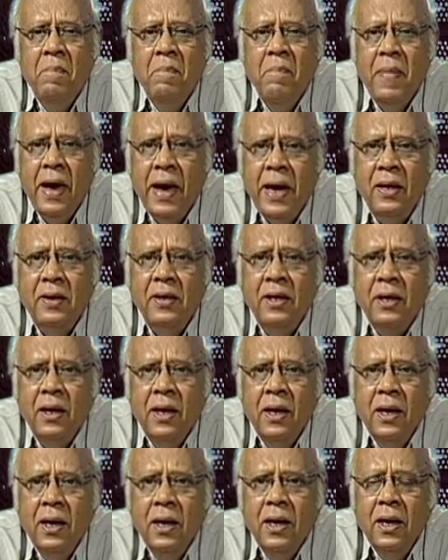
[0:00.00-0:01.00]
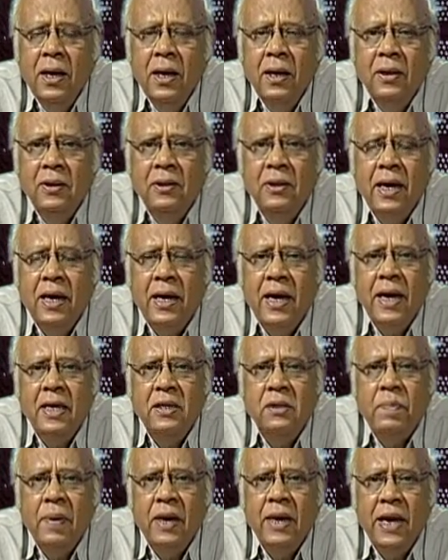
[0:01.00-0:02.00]
made the
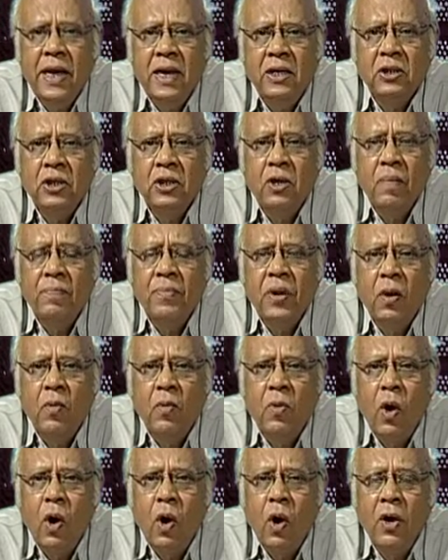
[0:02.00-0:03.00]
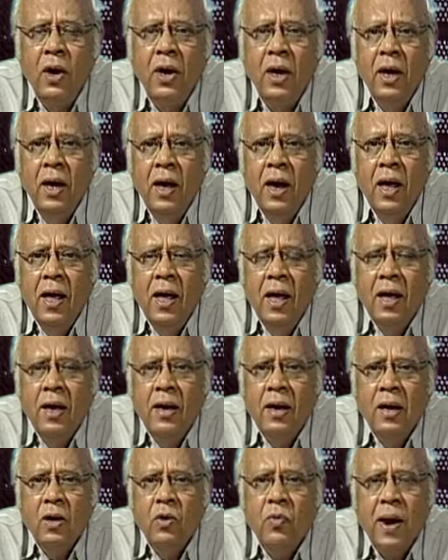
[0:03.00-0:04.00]
explanation of the war
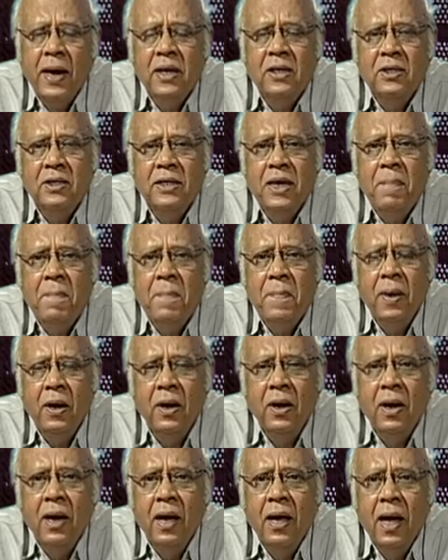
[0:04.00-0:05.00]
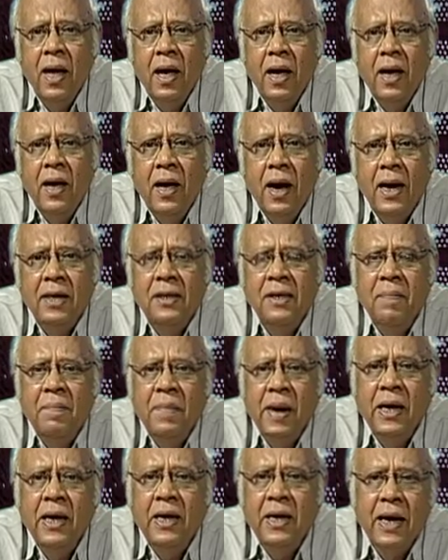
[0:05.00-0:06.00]
quite simple at the
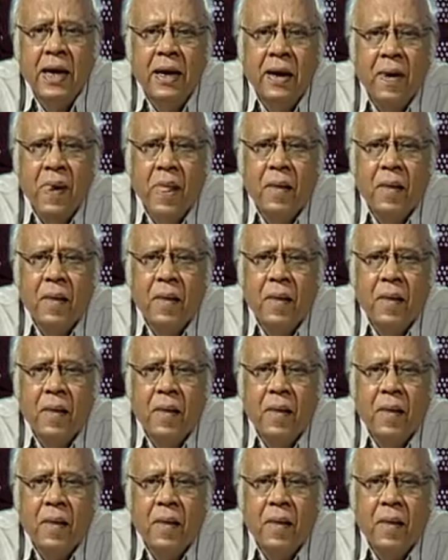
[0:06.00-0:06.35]
beginning.